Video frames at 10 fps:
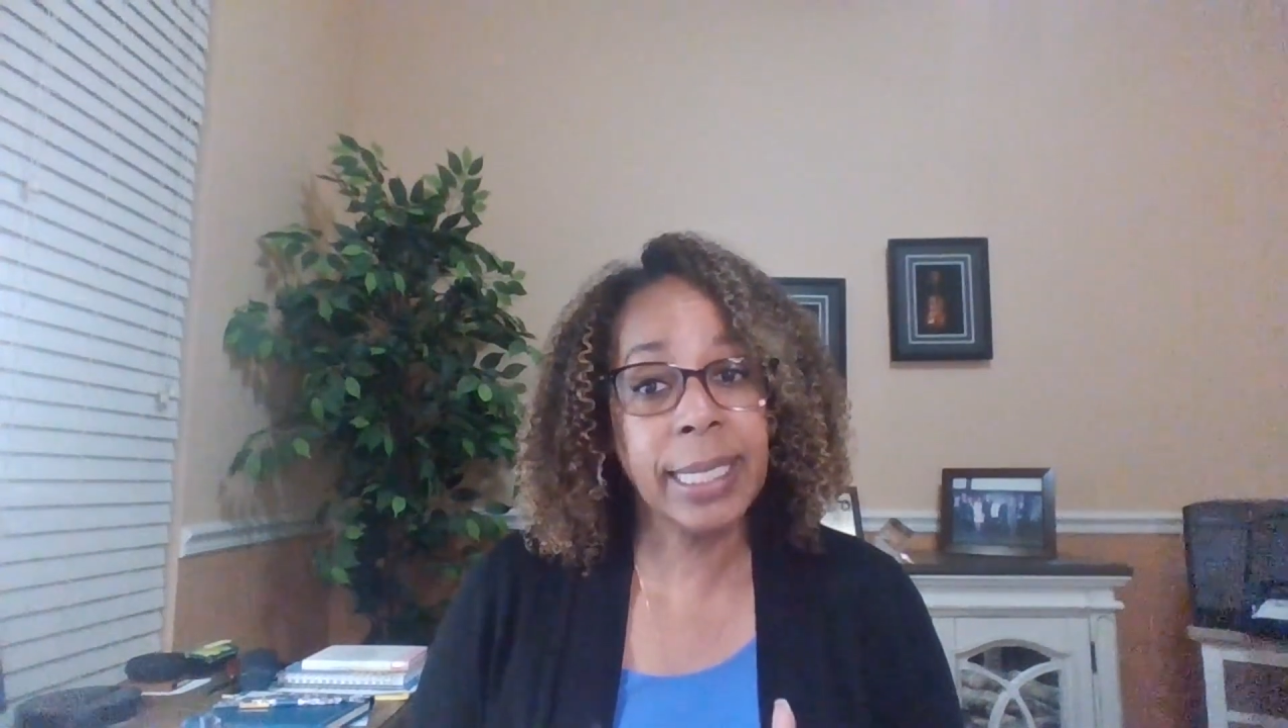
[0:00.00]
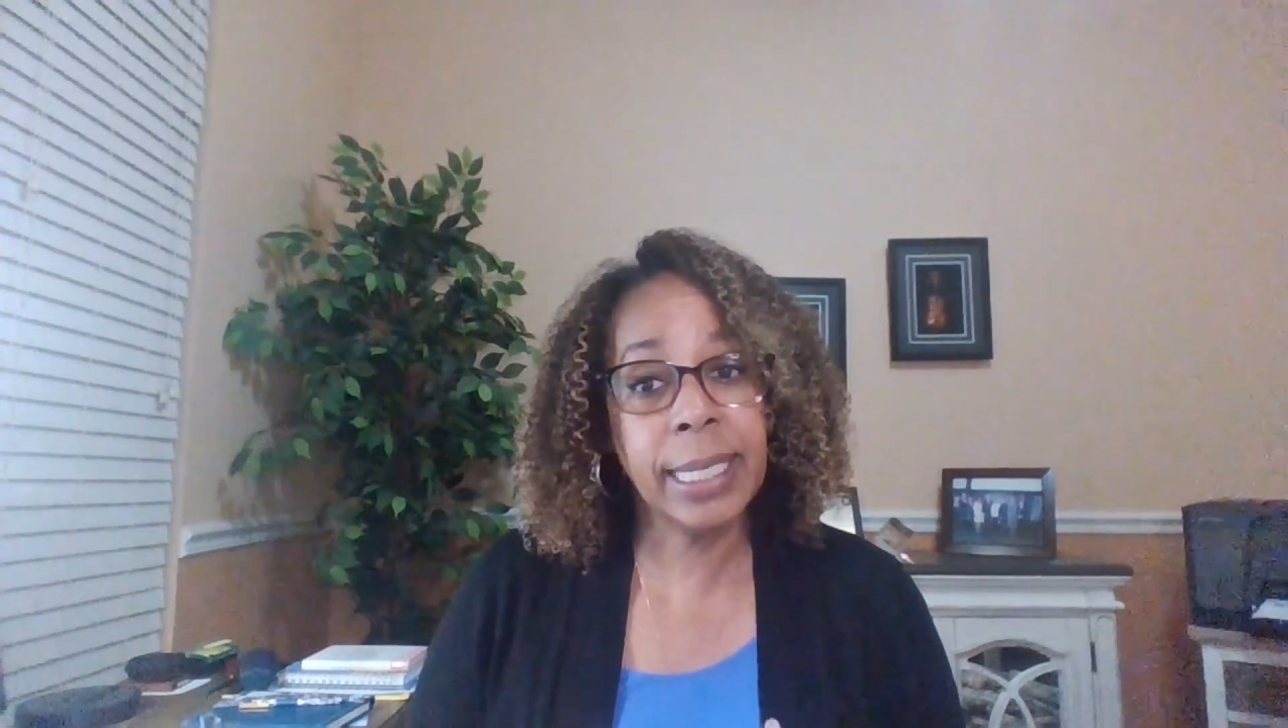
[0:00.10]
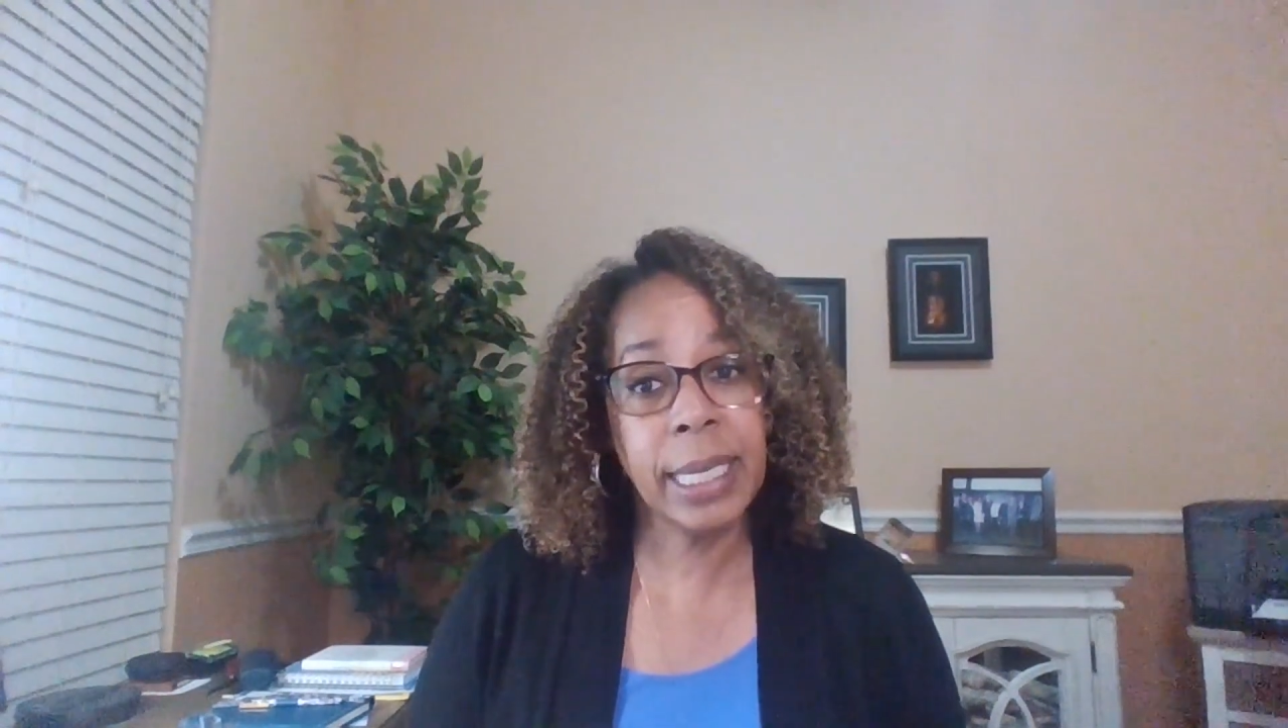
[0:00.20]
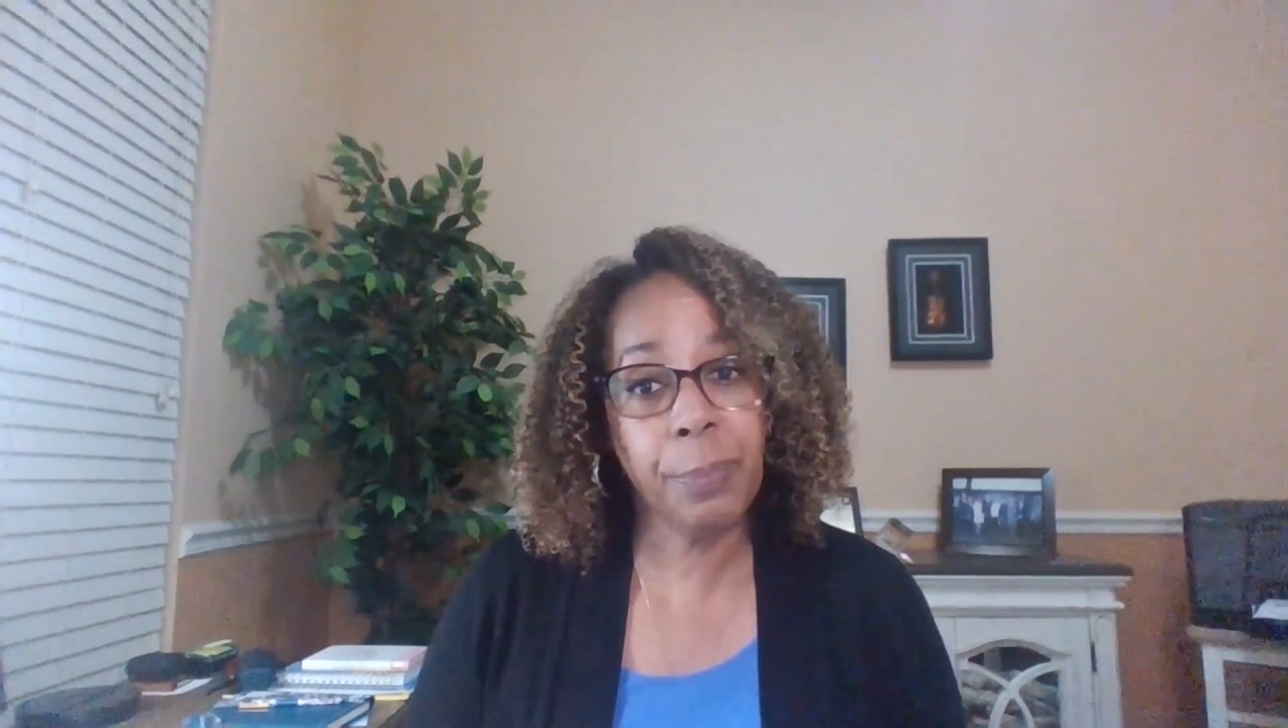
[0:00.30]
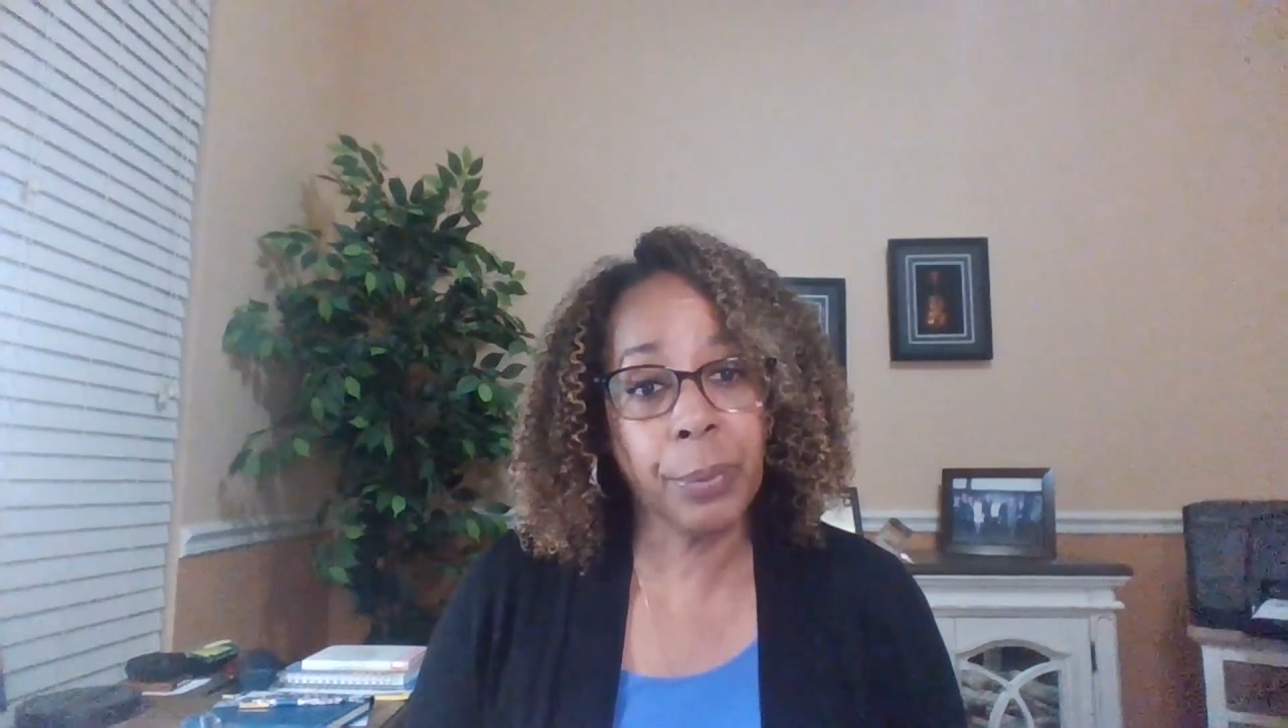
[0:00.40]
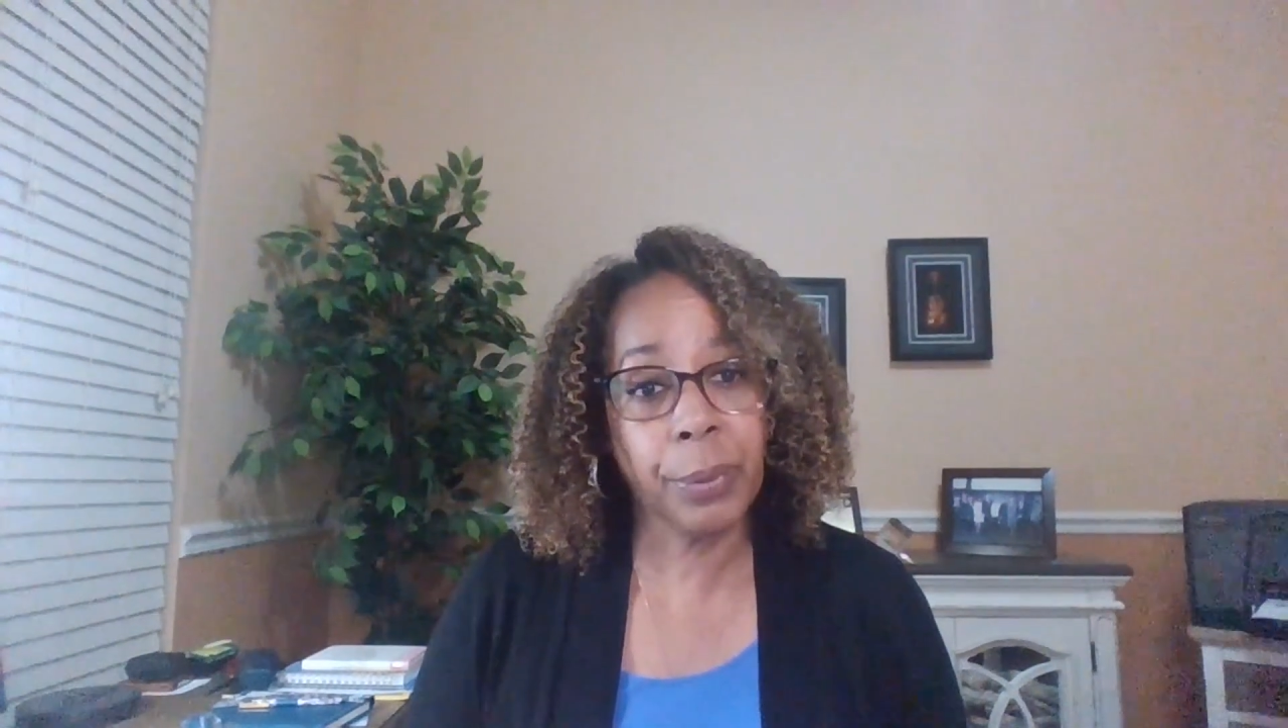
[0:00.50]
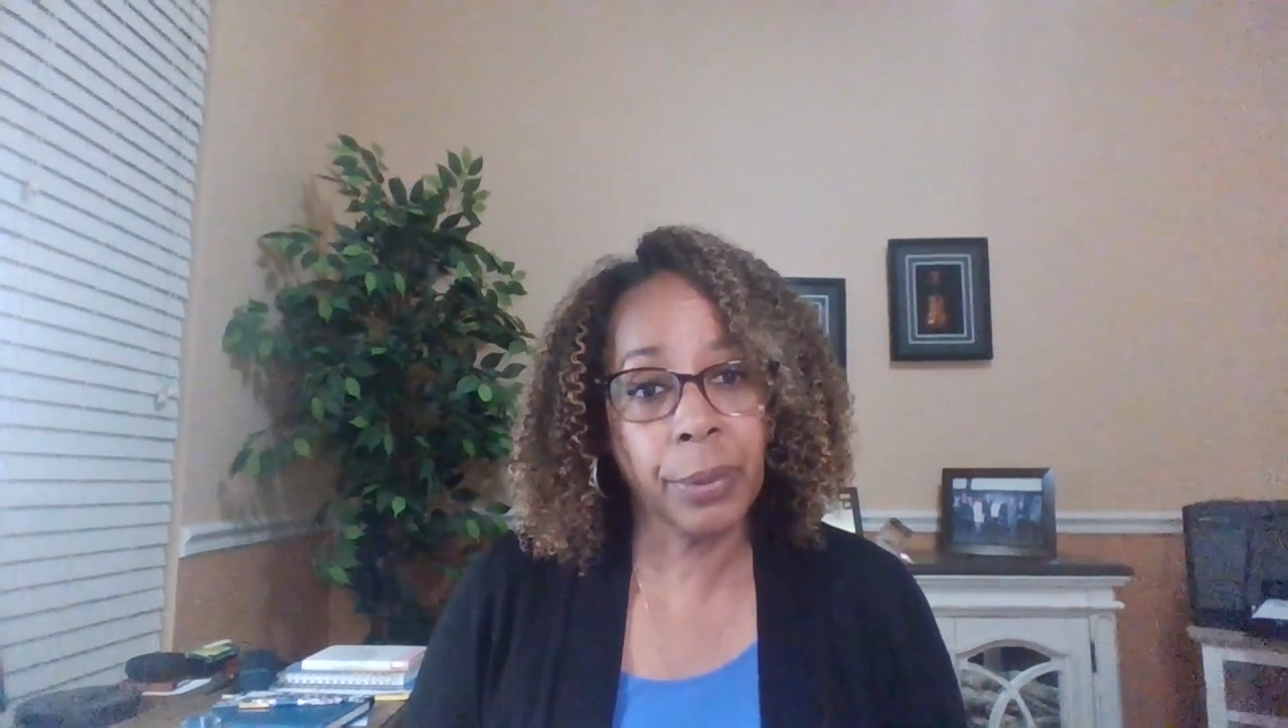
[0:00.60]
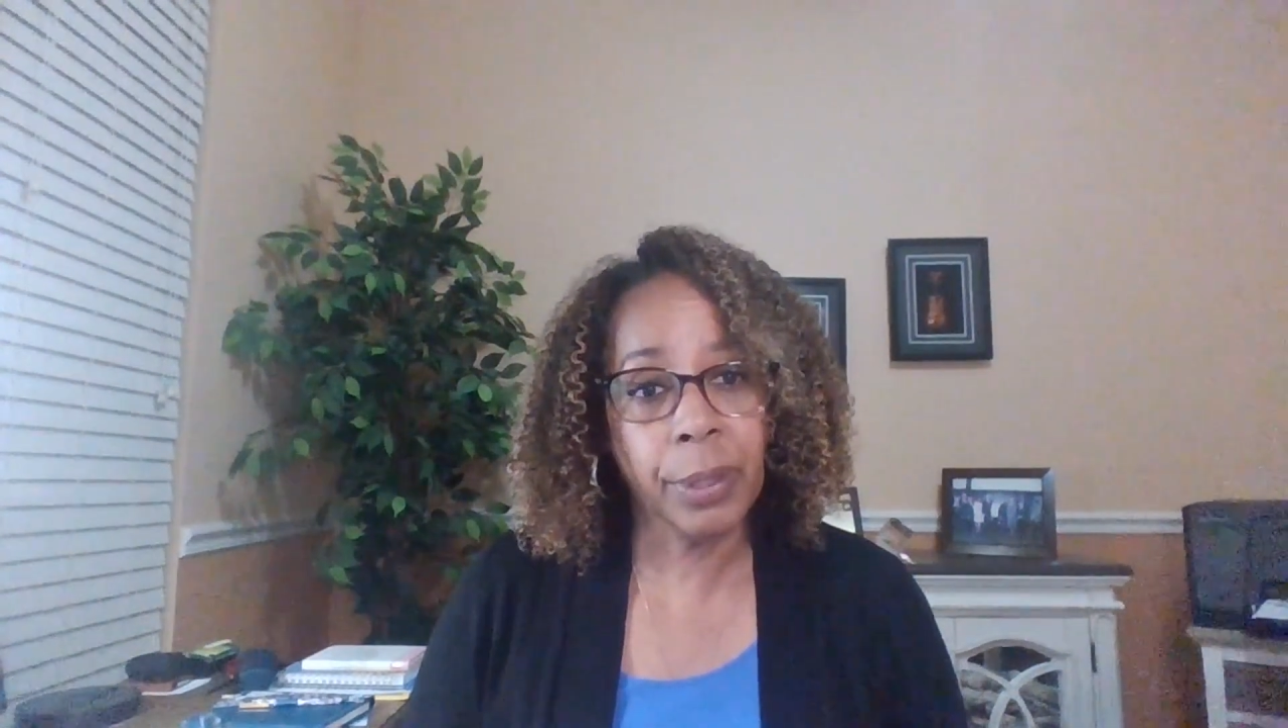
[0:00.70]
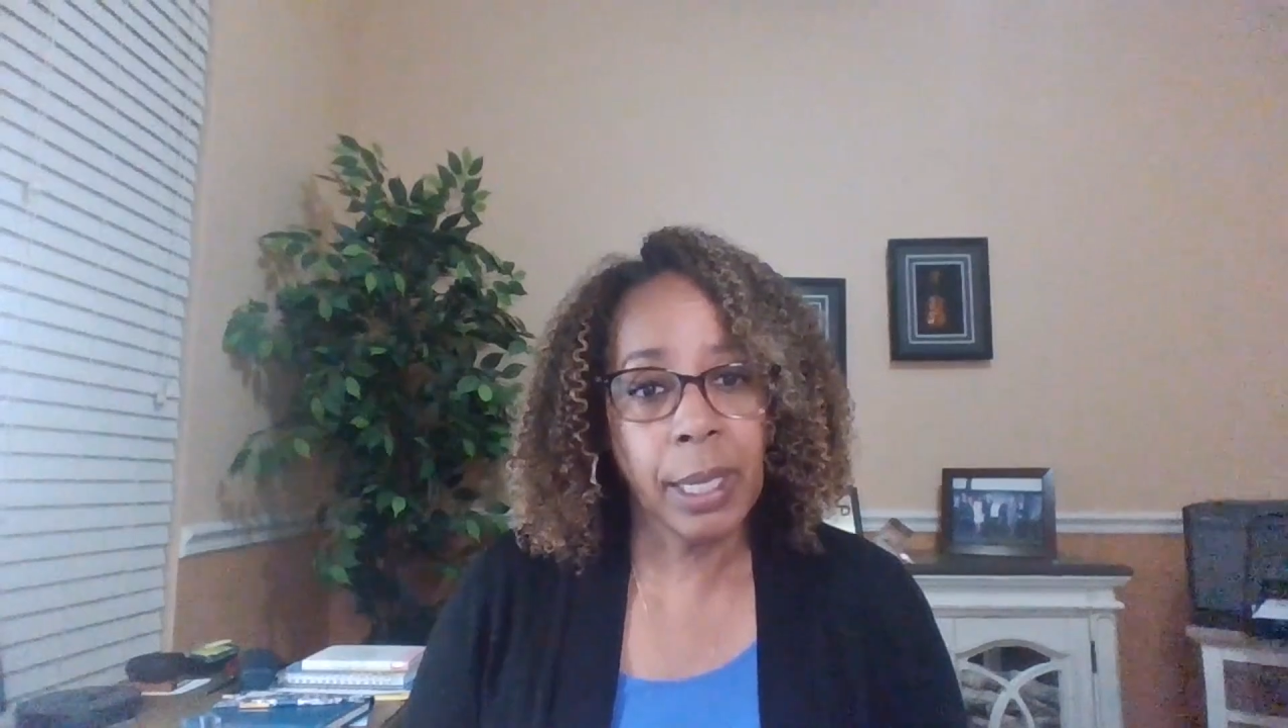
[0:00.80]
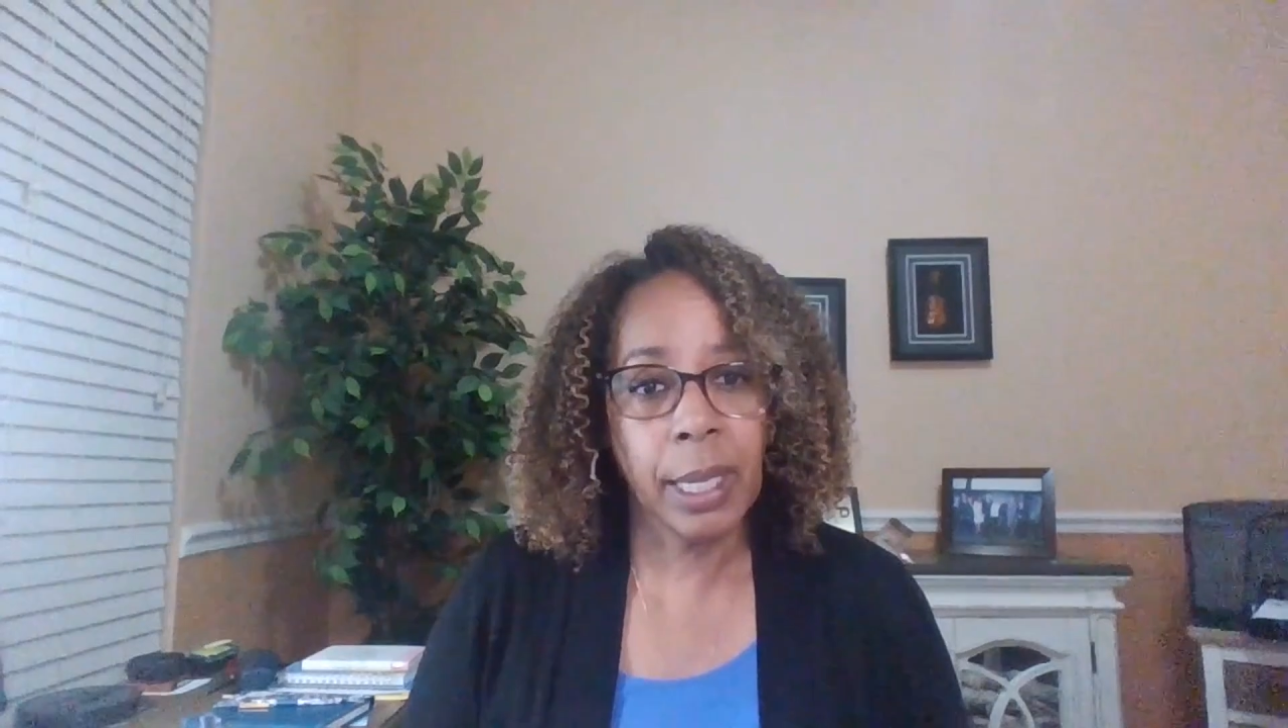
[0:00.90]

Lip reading: deeper